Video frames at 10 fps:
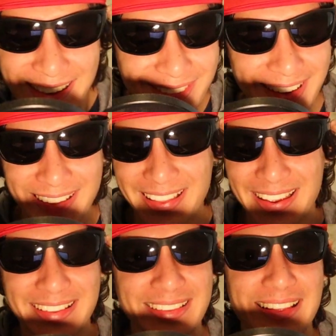
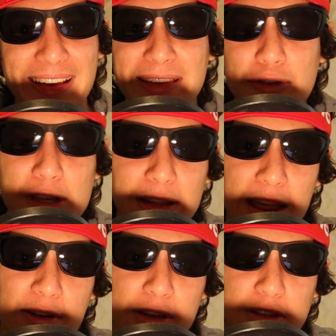was
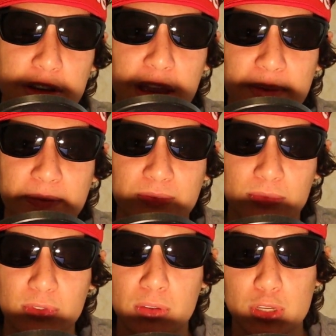hilarious, okay?
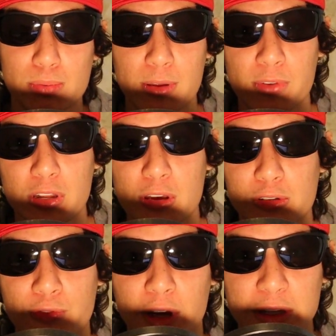The whispering video
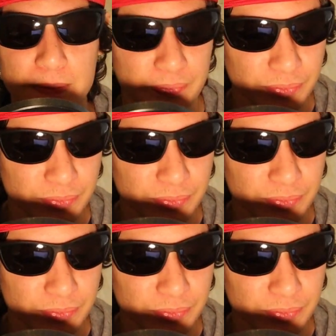was funny.